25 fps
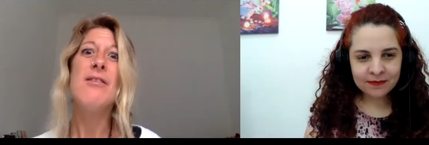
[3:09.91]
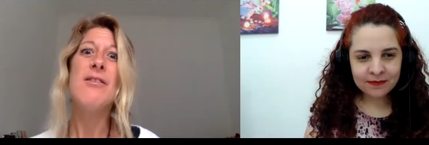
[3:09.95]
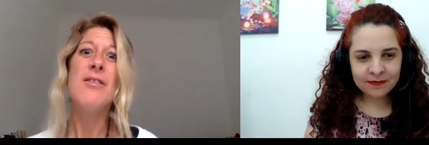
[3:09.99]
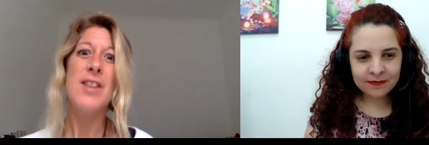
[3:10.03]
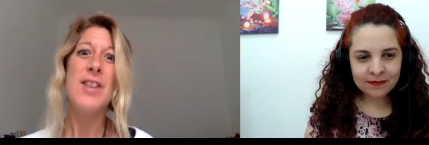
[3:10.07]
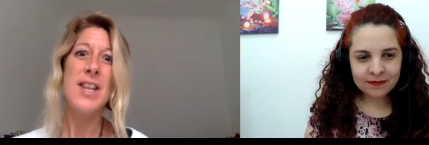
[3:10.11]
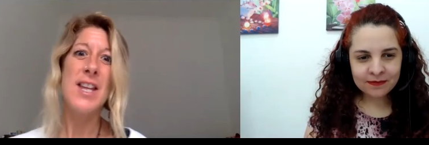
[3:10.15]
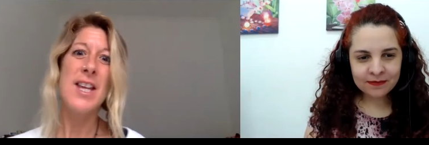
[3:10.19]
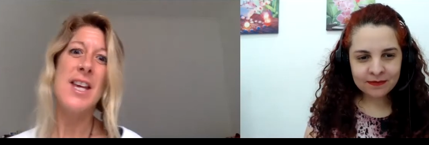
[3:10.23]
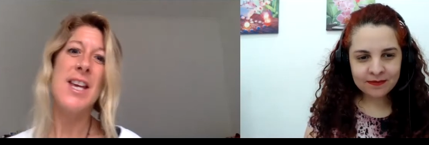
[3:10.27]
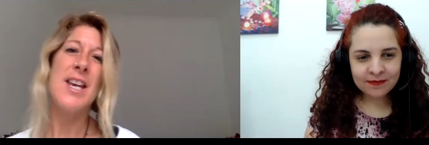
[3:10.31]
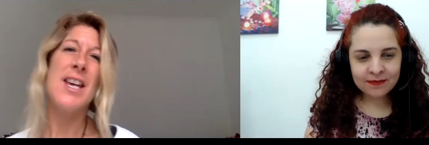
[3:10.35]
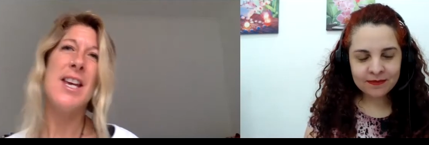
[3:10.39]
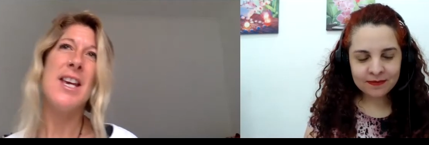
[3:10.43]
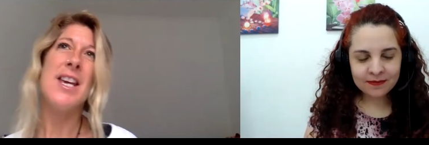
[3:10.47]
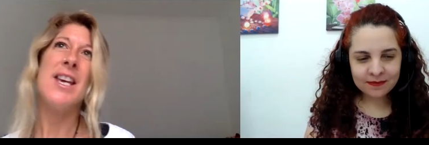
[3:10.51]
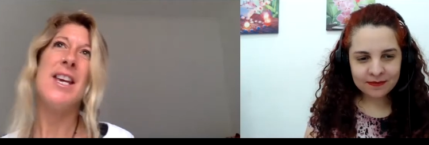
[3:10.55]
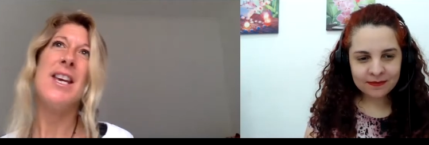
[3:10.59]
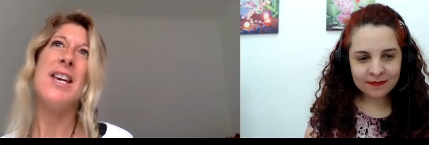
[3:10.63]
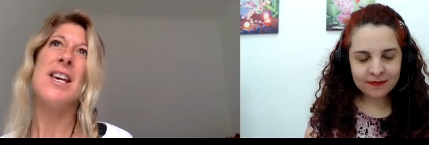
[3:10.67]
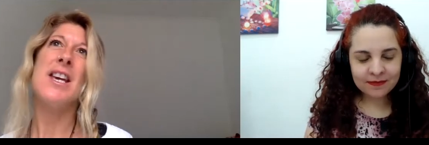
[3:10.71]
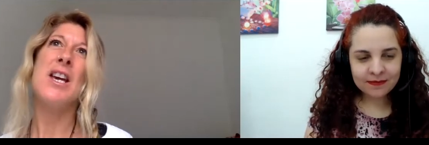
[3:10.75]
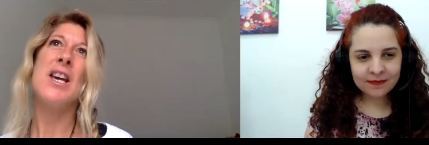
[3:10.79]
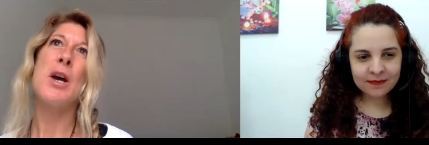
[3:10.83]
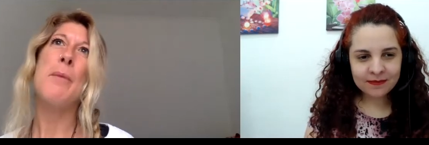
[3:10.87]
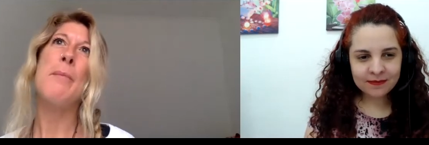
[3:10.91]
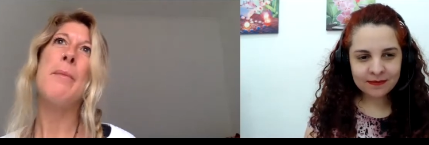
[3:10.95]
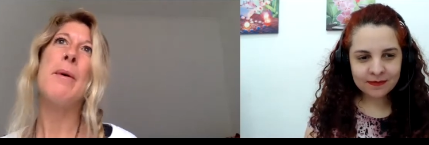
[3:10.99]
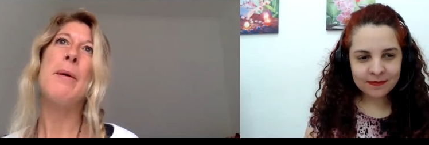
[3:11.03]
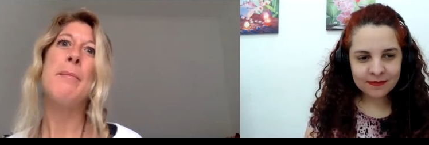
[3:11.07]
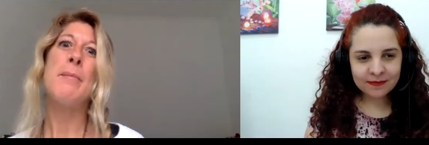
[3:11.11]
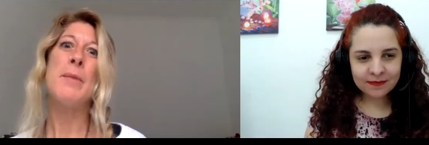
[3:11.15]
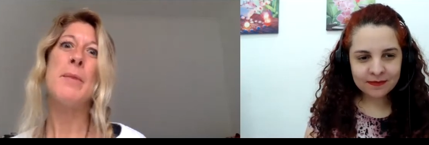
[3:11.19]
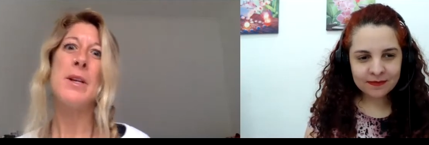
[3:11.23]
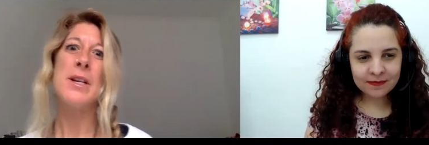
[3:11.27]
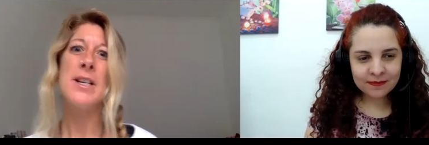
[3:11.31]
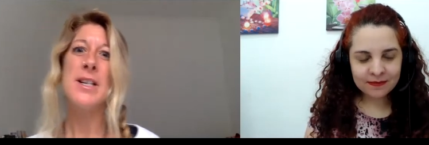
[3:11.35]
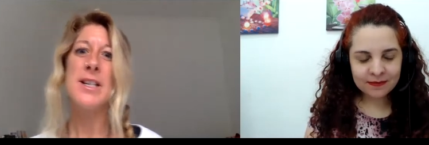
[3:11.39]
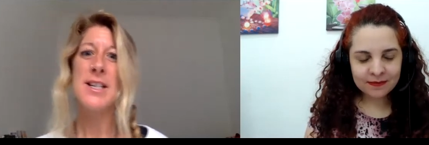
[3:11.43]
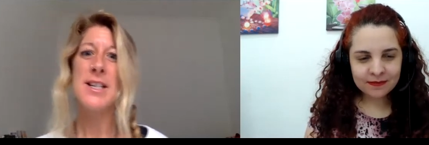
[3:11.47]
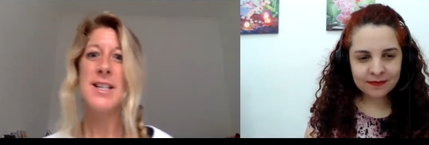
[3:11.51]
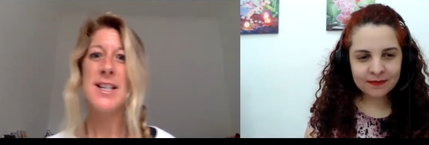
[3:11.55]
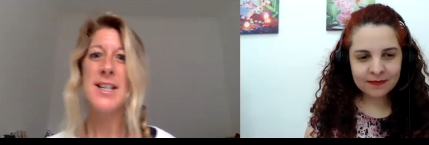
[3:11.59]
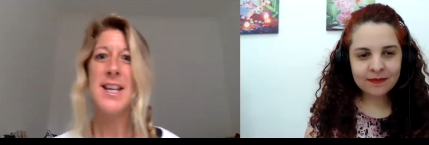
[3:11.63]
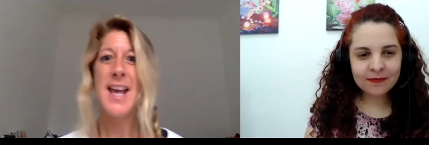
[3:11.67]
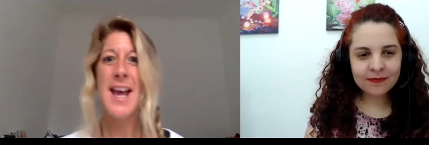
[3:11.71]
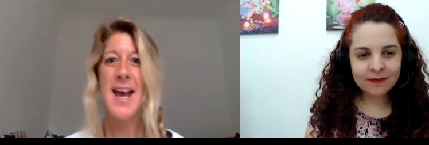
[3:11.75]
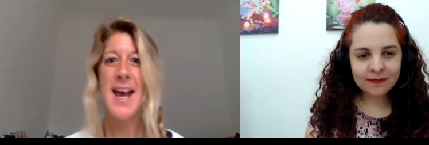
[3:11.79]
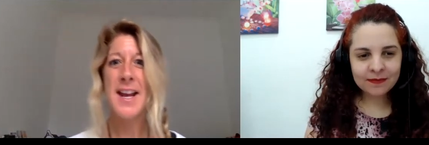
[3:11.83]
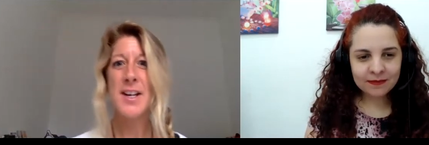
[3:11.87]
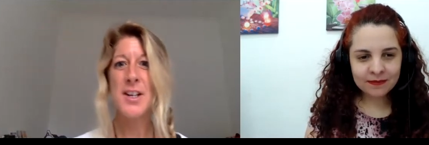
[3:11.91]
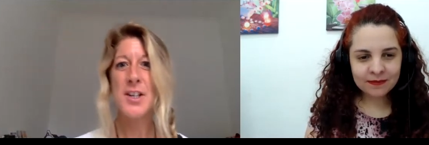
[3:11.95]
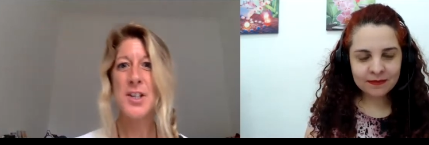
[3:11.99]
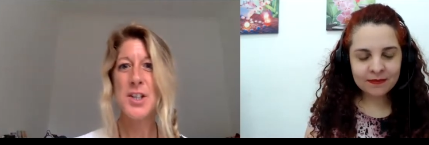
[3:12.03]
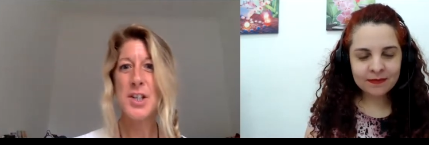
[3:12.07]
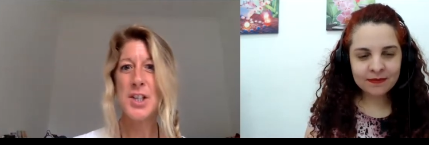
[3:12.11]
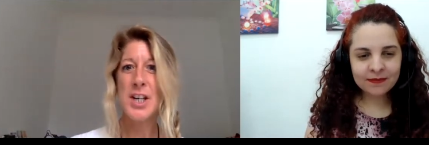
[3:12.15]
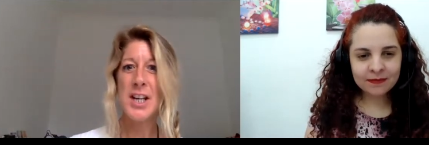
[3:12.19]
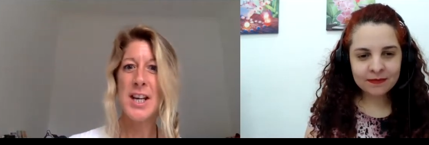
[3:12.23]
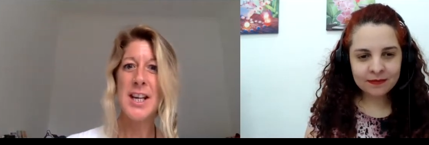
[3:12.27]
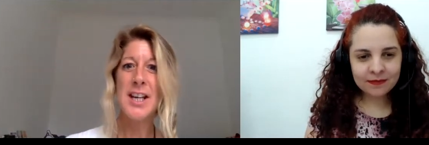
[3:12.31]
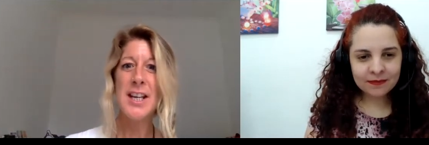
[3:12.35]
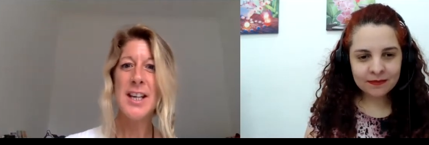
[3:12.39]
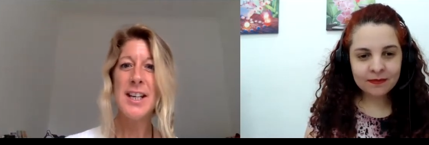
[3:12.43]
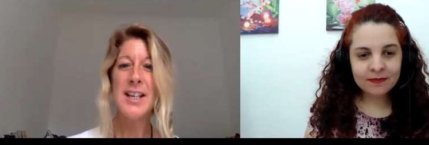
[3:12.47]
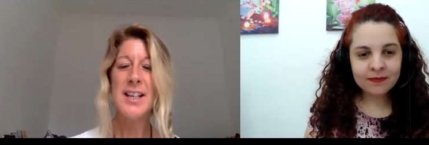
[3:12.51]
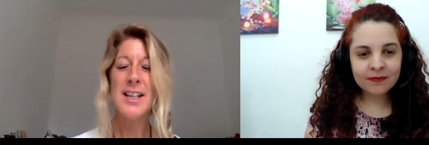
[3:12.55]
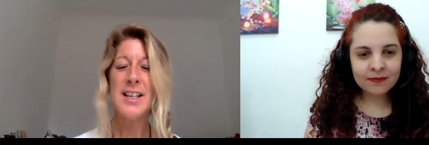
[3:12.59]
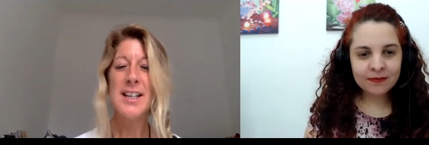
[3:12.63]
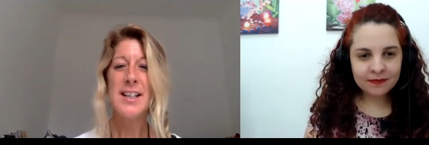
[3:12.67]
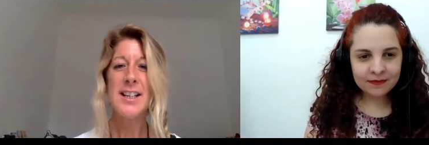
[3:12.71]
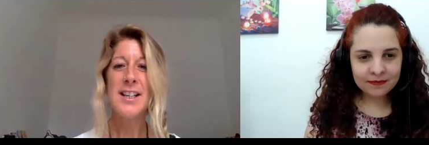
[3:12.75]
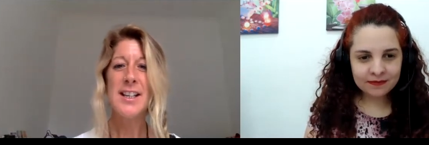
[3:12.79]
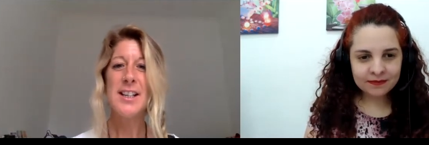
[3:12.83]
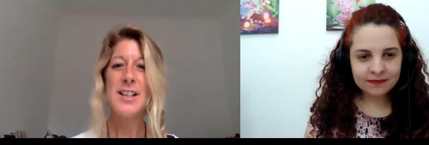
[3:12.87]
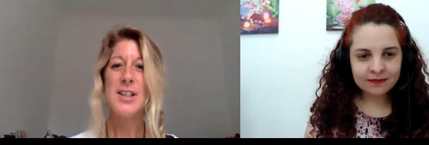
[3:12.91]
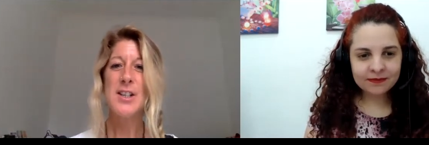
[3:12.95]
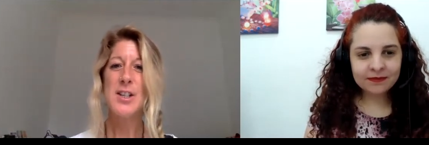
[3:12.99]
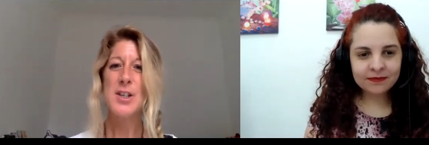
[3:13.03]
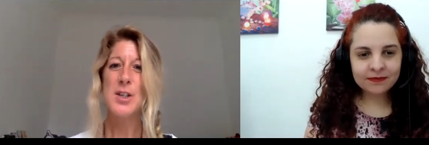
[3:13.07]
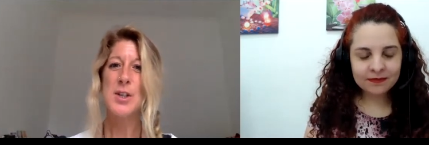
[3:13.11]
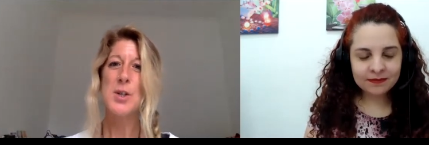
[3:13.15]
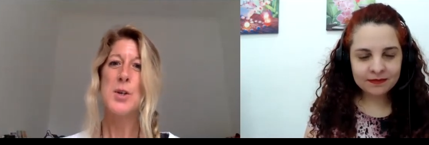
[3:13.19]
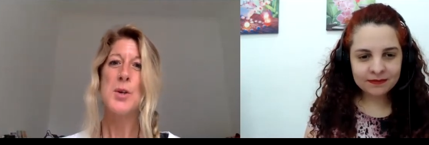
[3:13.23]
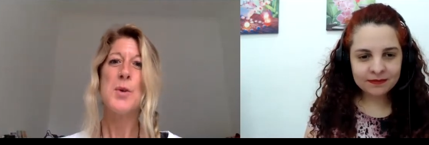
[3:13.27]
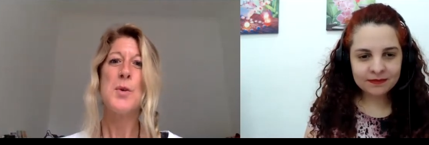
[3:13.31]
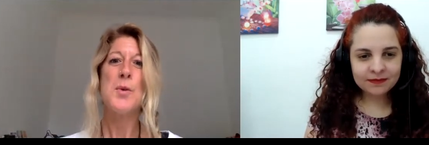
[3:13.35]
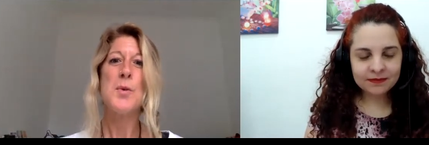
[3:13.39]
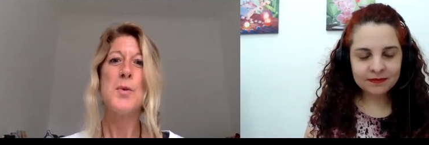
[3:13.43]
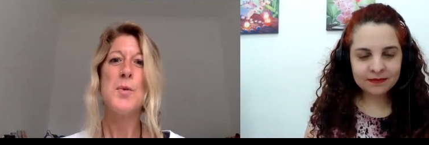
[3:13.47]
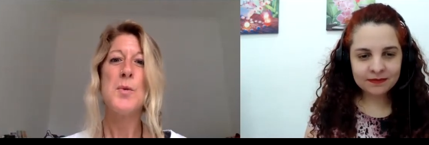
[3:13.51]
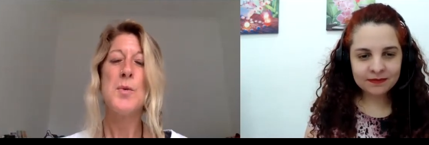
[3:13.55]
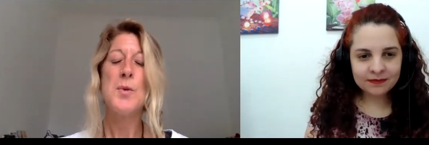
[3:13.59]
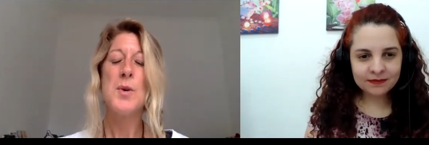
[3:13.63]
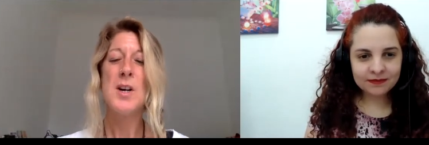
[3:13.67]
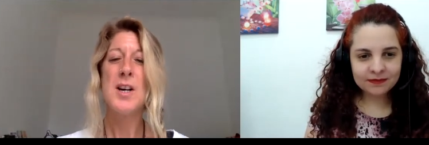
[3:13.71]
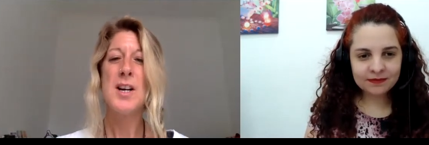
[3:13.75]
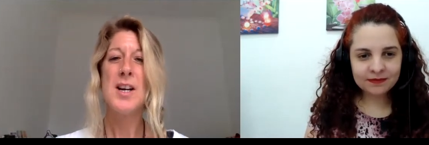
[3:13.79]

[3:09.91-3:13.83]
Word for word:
Speaker 1: the commitment and the energy to